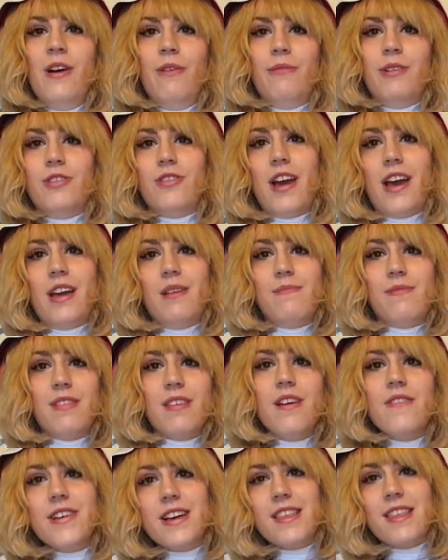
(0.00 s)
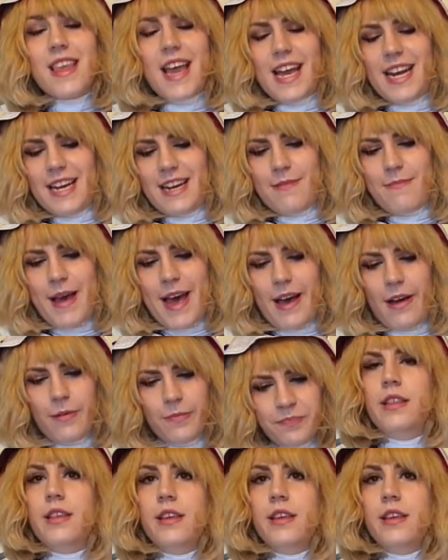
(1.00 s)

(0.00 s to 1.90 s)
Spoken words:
which I am so excited about.